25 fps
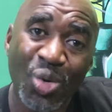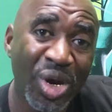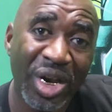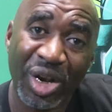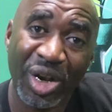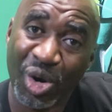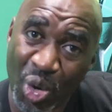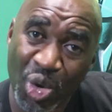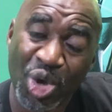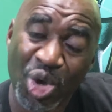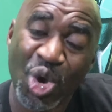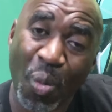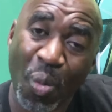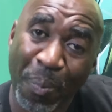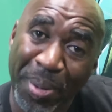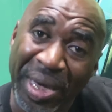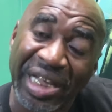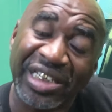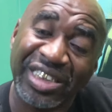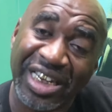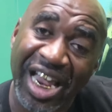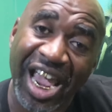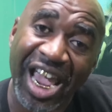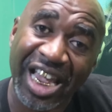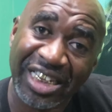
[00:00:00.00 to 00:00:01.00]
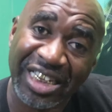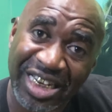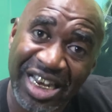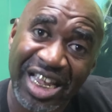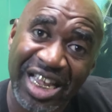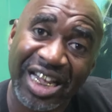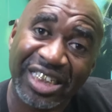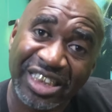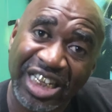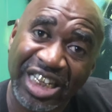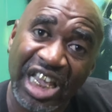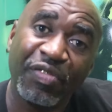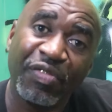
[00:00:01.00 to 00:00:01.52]
You do you bitch
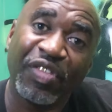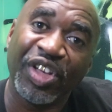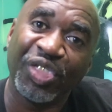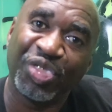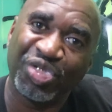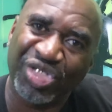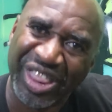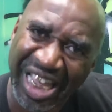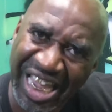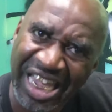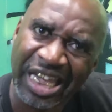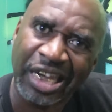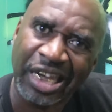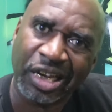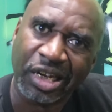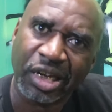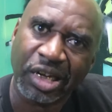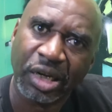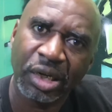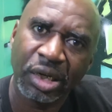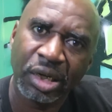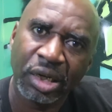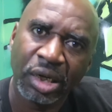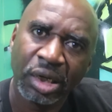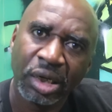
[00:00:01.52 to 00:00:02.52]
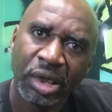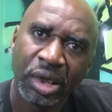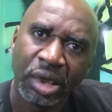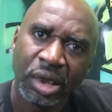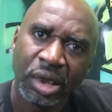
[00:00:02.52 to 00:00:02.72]
ass niggas even think?